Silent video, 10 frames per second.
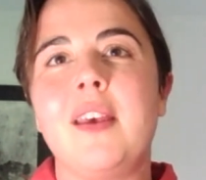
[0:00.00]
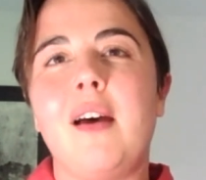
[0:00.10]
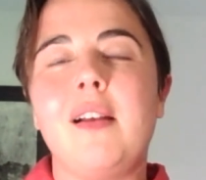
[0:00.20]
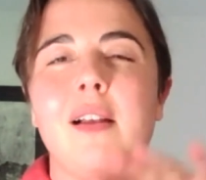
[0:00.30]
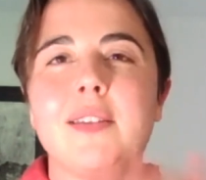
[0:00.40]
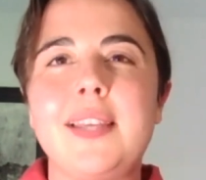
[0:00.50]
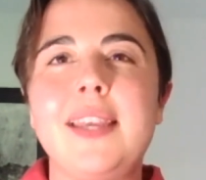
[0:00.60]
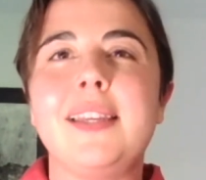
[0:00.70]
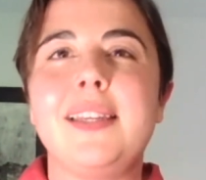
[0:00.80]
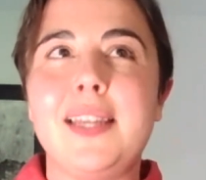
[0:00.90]
I'll
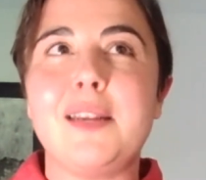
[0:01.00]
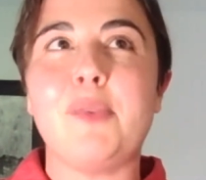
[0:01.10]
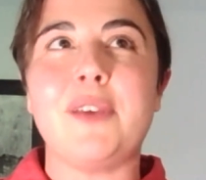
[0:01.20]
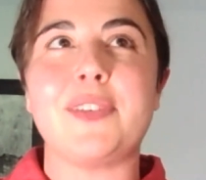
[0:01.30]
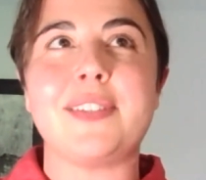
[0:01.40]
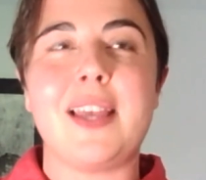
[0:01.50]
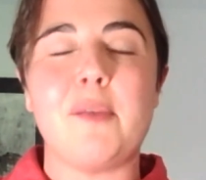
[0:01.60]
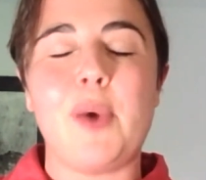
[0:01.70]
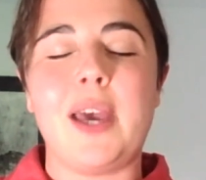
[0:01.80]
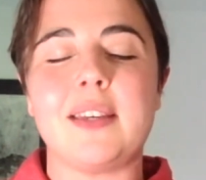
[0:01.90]
take a little bit of a
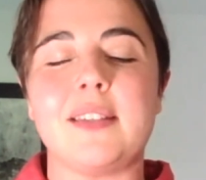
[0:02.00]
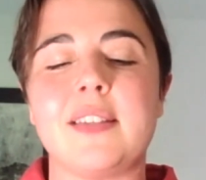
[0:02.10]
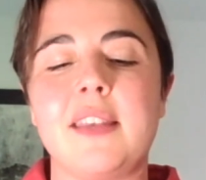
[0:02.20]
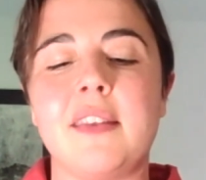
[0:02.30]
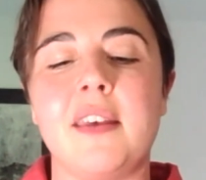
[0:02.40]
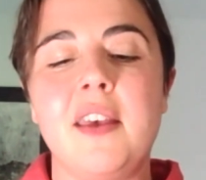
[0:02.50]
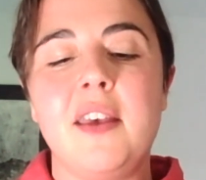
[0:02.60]
step back and say that